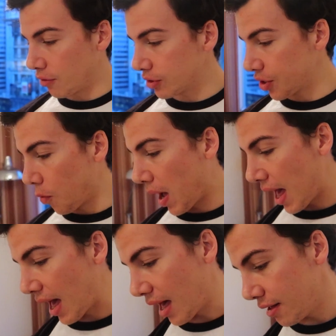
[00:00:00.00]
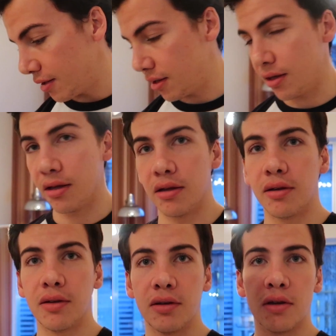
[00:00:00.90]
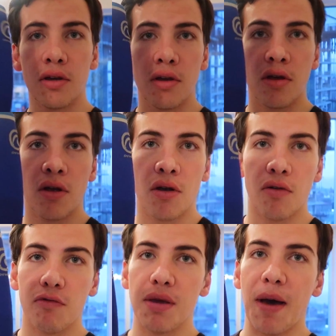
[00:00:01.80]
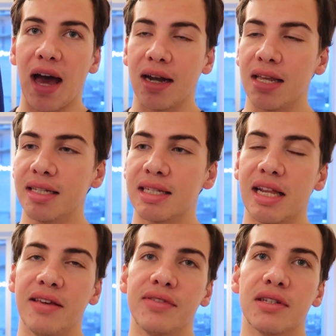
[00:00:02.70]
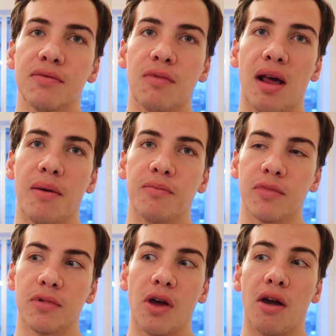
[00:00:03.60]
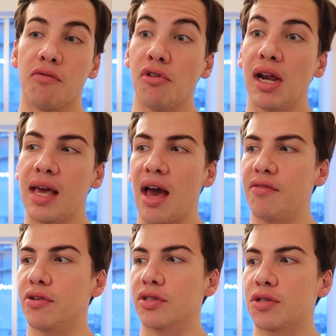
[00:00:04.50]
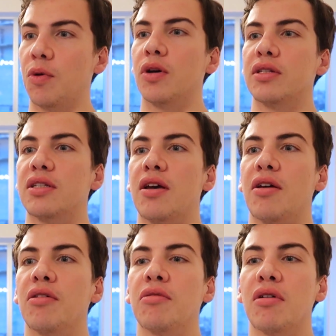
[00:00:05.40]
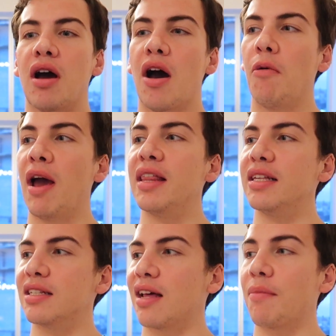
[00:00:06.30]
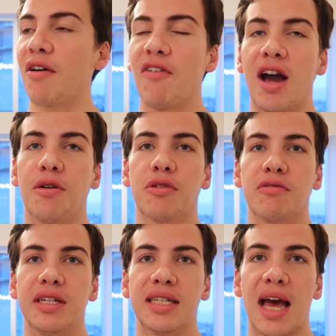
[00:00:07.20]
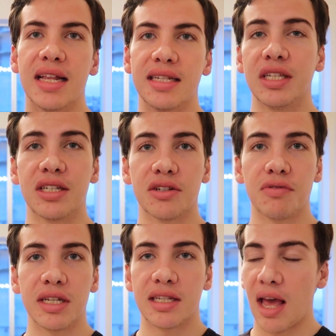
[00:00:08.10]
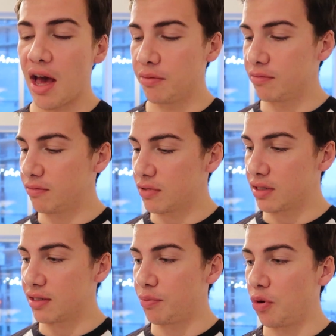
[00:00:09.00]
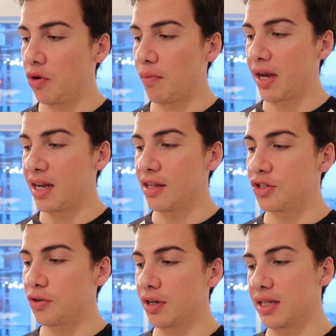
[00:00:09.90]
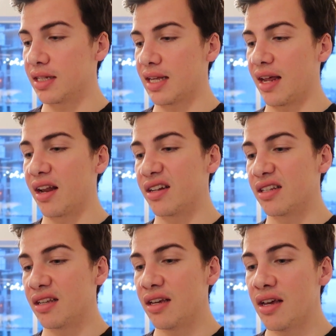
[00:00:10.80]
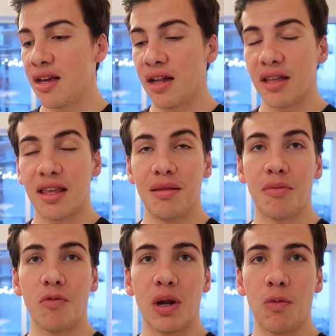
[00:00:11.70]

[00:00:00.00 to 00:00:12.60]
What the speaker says: also wear Rebound knee sleeves when I'm going really heavy on squats, so I'll wear these in like my final 3 sets. These just really help to support my knee joints and keep them really